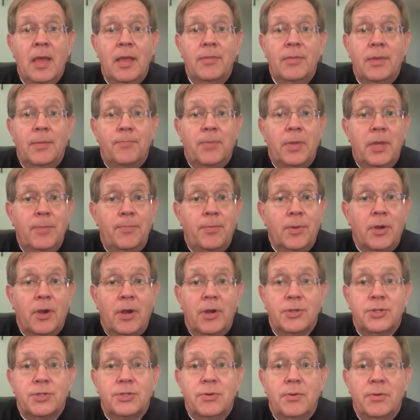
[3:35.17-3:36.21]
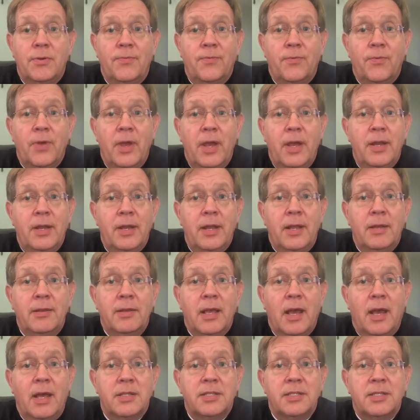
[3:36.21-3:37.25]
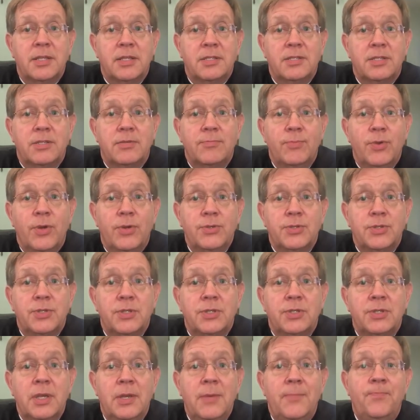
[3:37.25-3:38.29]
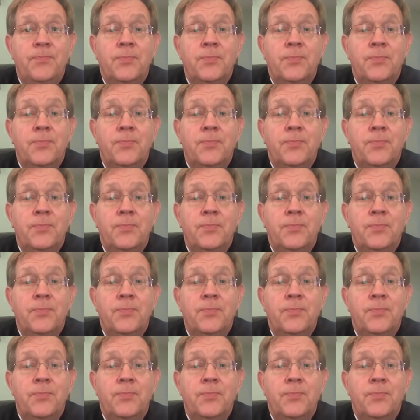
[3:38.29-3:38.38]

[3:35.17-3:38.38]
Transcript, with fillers: the people are so afraid. And God says to Moses,